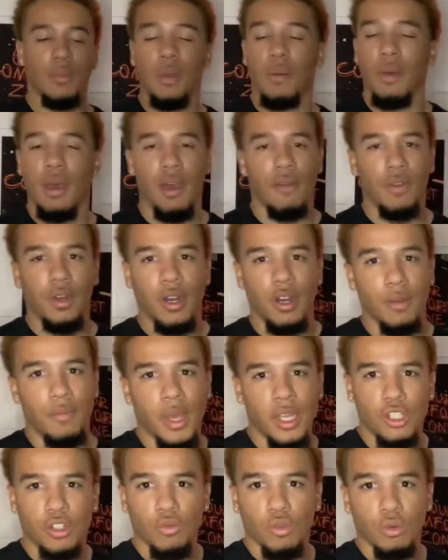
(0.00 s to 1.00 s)
I'm going to have in there. It
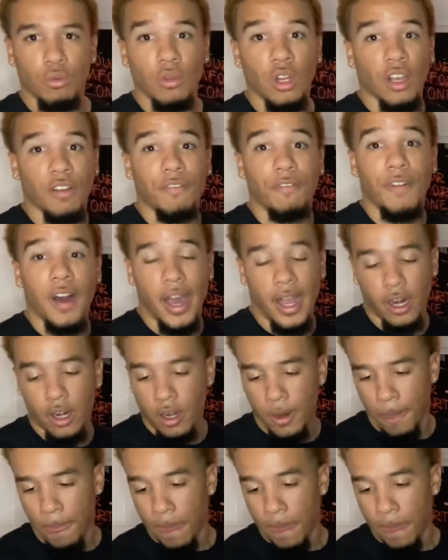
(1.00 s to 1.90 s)
makes your room look fire.